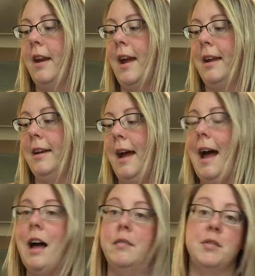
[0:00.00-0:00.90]
that I can
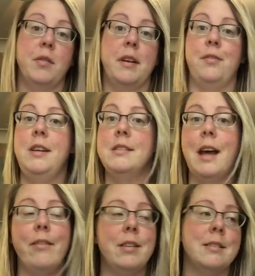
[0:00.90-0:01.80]
have so that if he's
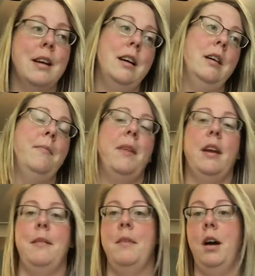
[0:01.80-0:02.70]
having some,
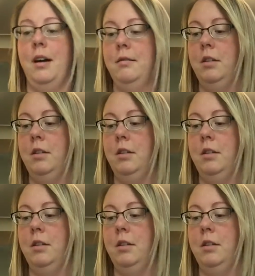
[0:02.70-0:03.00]
then I'm not,